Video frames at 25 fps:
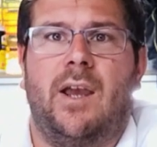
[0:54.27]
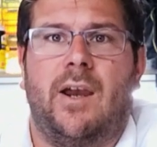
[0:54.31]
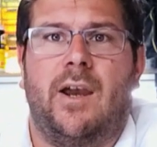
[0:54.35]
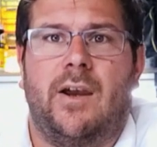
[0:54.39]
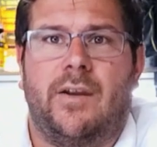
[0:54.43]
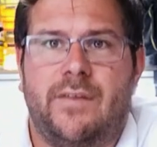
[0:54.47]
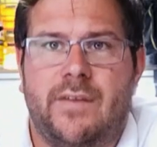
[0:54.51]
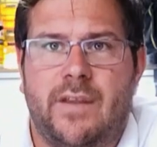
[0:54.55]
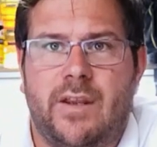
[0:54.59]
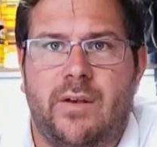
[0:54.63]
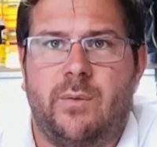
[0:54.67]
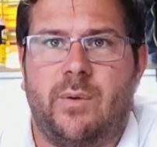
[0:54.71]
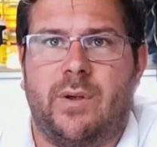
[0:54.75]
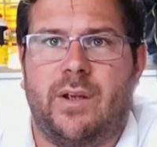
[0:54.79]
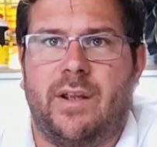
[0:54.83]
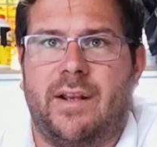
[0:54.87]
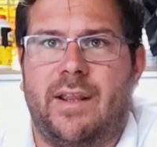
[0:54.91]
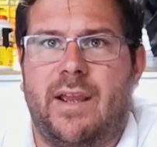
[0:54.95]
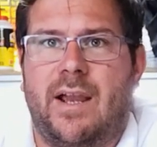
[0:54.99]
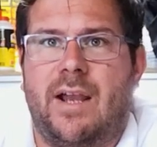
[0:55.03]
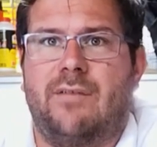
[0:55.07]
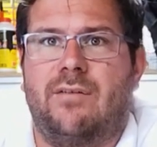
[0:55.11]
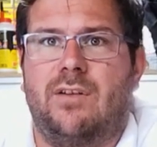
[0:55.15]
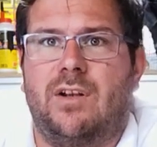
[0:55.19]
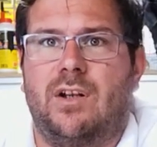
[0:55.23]
And then we're going to
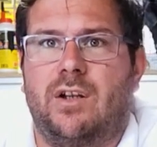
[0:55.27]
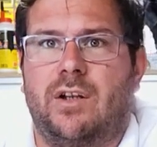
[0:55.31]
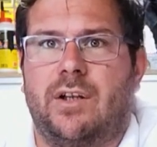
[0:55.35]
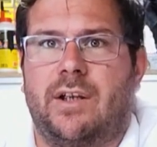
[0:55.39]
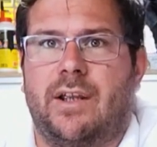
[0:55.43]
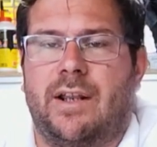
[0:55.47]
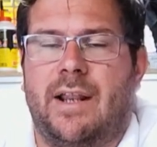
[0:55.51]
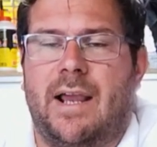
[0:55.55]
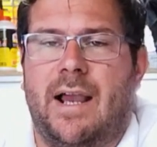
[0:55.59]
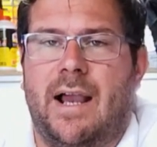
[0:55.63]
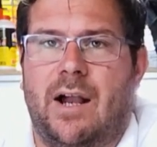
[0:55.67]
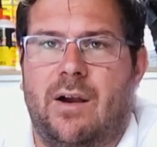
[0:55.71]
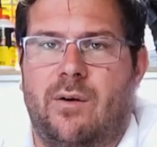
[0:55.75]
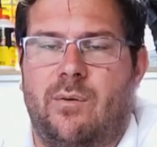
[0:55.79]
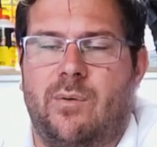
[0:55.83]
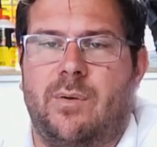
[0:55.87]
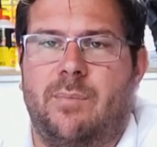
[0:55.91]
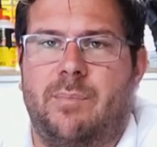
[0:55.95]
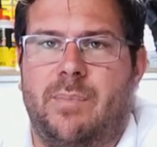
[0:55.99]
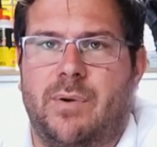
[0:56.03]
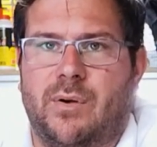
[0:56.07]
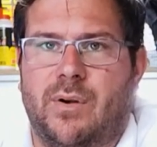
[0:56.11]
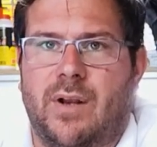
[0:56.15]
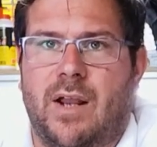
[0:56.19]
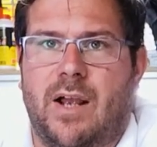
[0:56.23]
have a look at how we
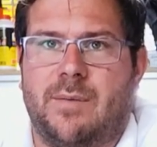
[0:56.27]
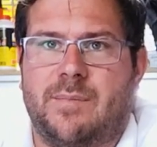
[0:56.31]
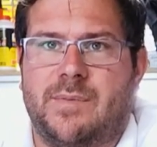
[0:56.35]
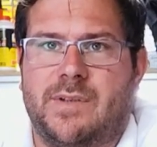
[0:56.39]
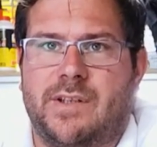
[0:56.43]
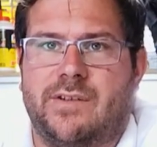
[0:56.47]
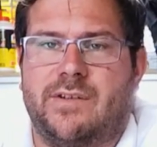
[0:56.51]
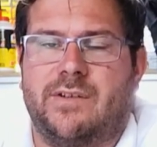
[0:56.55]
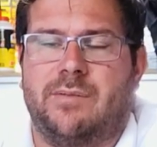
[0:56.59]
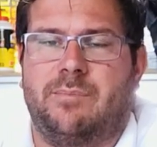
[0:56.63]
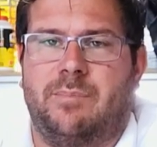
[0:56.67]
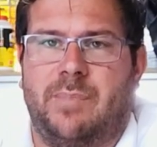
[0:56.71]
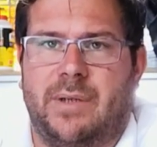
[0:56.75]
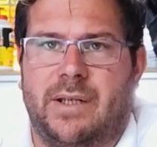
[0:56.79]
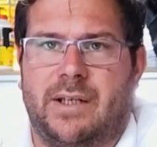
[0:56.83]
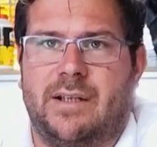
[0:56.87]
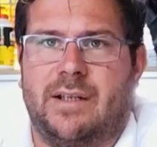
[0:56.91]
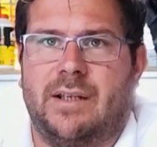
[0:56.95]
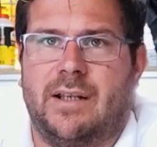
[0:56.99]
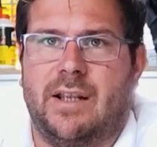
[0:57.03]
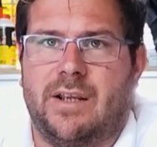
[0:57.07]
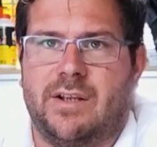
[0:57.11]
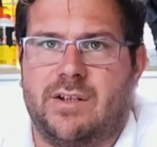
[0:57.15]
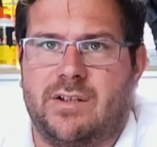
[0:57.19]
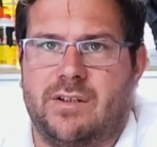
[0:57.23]
built up such a big
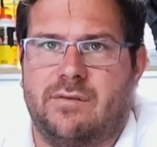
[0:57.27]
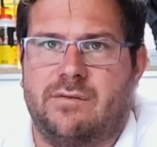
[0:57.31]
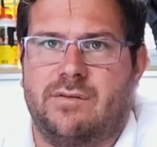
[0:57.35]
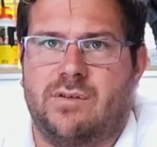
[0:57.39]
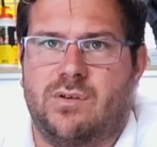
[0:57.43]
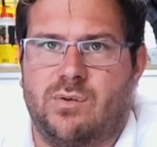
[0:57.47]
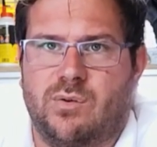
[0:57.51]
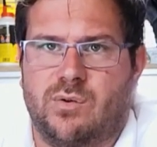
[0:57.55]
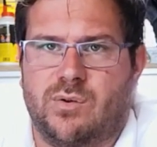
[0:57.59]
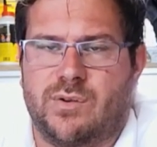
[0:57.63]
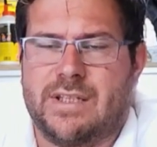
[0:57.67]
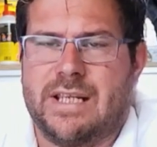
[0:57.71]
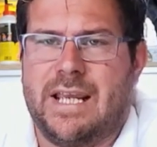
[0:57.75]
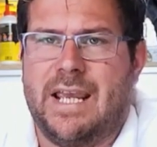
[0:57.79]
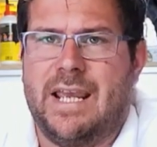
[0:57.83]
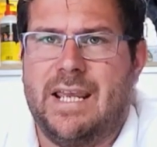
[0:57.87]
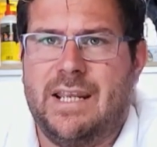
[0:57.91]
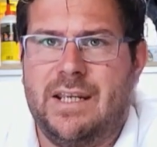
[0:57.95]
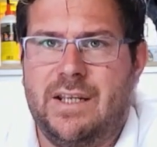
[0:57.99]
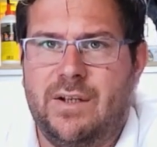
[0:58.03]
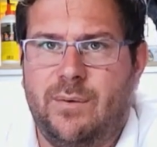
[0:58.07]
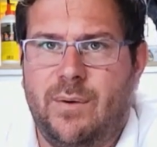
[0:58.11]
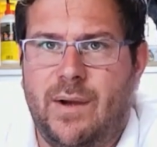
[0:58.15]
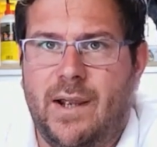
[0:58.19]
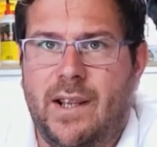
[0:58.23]
collection of tools
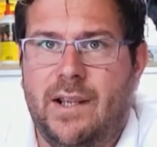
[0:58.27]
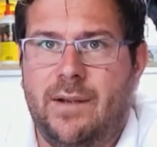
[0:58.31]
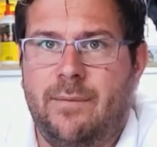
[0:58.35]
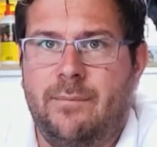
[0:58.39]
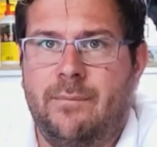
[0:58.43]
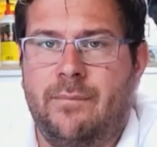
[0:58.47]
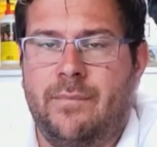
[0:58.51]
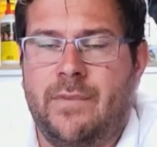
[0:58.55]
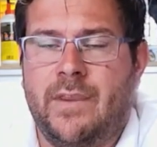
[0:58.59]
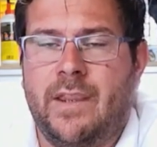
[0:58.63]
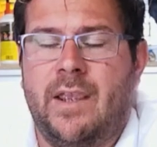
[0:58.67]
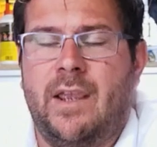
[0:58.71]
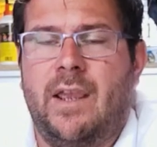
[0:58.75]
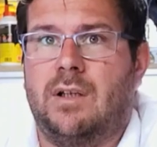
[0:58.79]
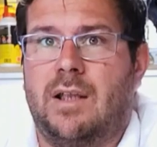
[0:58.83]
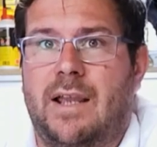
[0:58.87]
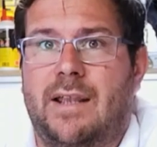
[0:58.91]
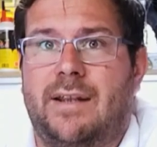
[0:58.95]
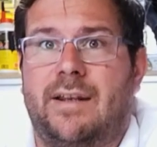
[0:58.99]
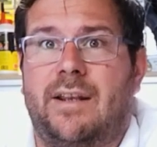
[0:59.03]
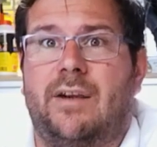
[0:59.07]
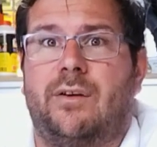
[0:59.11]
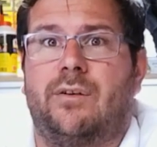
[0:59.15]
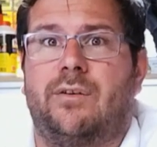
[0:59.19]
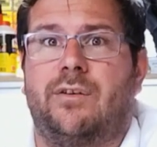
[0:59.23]
anyway,
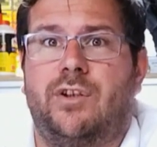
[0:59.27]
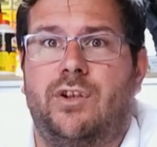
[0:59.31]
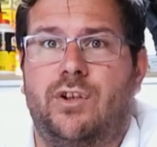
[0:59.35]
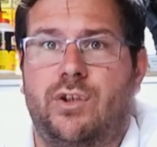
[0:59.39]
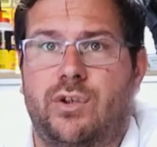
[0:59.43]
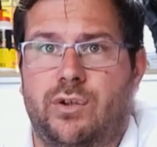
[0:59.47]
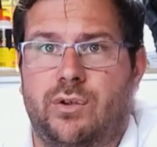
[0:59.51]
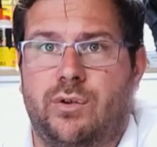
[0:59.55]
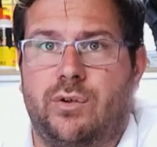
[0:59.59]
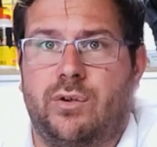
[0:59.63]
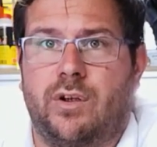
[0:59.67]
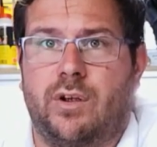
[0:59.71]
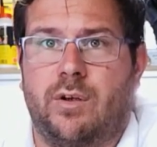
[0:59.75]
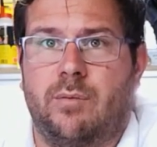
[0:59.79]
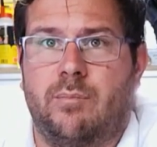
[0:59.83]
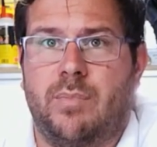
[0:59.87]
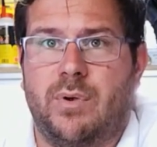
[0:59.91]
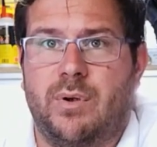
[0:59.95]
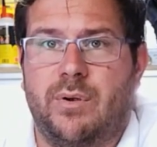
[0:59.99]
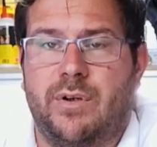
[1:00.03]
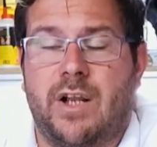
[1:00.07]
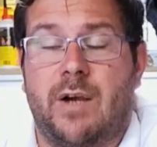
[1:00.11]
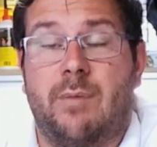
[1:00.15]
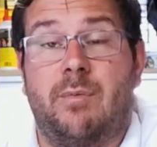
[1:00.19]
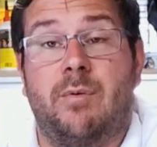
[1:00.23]
and how you can
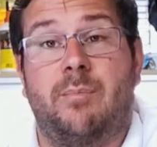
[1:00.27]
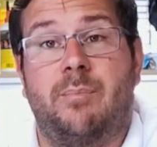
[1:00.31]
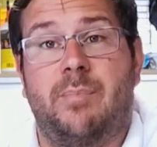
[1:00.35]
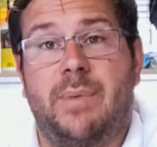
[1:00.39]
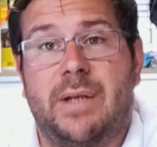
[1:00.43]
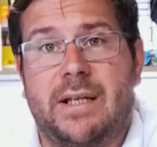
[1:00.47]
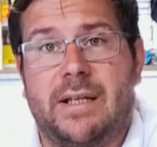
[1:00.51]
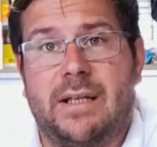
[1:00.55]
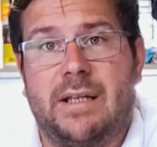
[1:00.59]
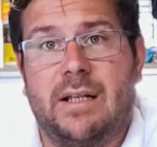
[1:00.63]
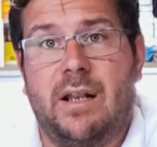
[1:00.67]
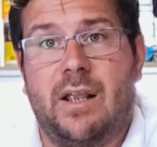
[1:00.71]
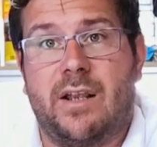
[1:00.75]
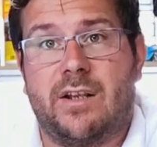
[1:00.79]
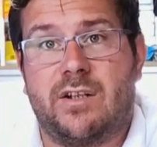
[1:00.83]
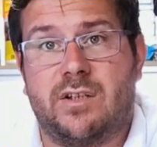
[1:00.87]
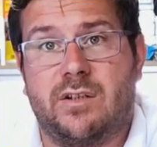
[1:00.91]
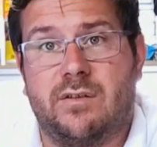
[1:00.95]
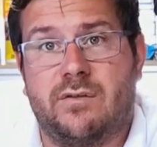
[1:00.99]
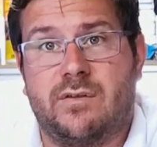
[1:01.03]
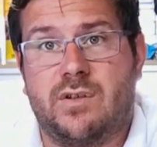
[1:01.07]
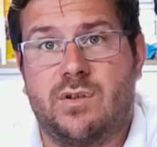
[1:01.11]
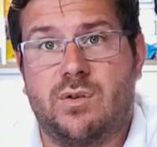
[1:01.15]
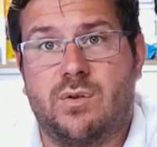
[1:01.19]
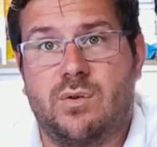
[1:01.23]
build up a big collection
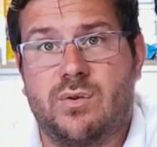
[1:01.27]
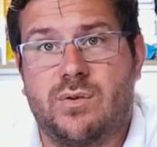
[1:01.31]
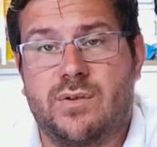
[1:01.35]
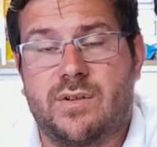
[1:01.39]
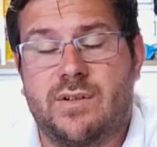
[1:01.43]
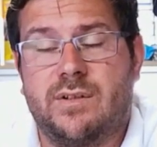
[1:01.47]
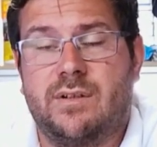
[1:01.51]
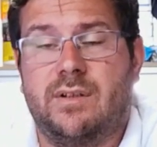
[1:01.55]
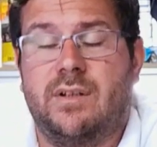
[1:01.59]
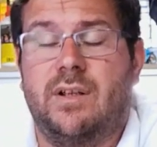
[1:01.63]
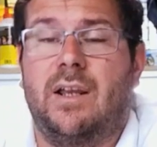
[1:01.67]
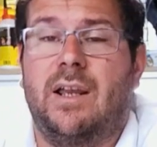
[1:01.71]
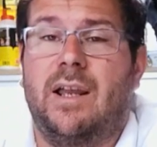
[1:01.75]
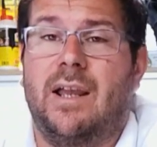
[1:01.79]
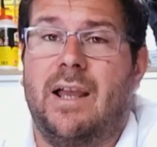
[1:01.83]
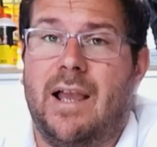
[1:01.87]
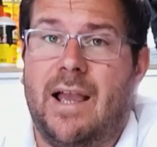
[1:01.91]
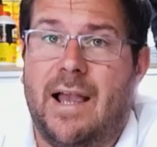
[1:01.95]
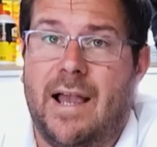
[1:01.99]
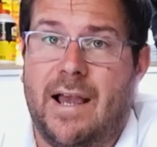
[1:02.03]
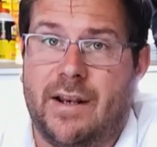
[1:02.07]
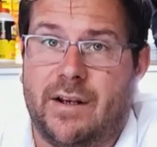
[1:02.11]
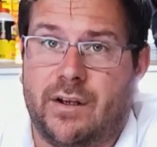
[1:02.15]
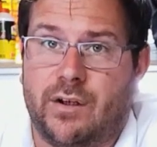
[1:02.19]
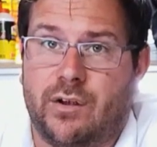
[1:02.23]
of tools
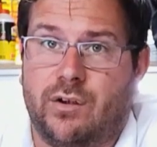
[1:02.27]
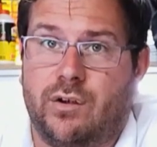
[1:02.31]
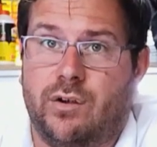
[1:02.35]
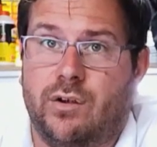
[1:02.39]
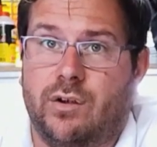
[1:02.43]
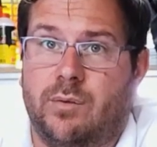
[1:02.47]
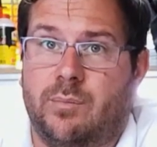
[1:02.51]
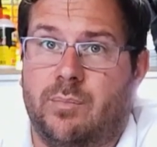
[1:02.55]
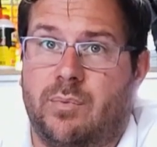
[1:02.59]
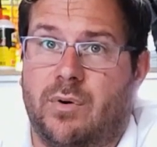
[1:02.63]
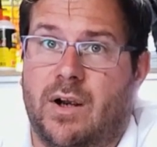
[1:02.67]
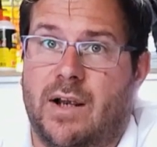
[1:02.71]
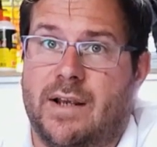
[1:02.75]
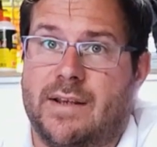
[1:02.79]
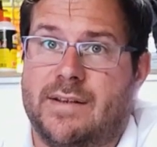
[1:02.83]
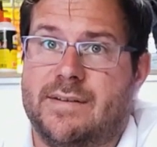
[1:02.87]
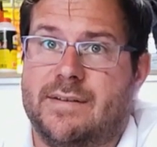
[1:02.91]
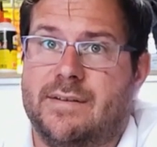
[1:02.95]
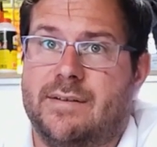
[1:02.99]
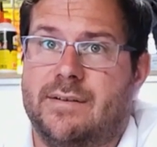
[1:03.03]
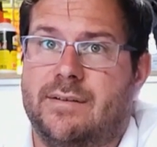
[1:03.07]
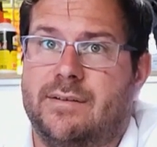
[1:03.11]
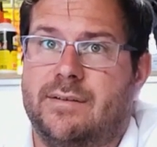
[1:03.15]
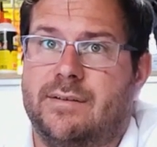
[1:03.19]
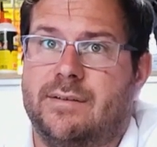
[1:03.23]
at a good
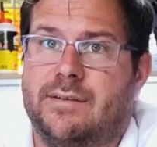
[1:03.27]
price.